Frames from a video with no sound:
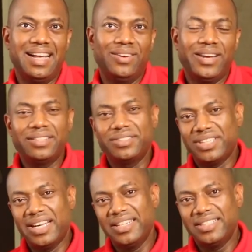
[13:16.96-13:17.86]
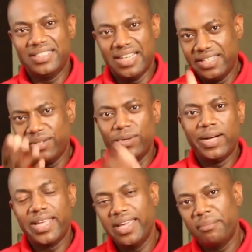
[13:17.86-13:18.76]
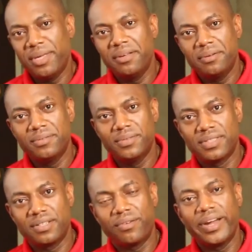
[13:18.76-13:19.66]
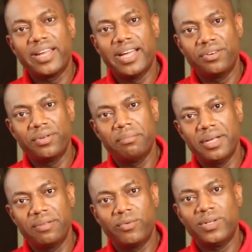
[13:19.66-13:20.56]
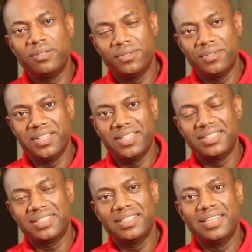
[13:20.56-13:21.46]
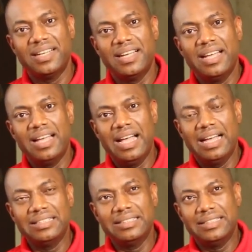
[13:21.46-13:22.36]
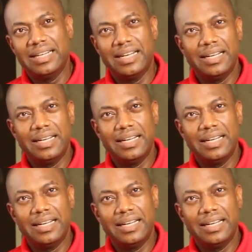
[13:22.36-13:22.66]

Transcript: would like to challenge Adeolu Akinyemi, who's a great guy doing many wonderful things. And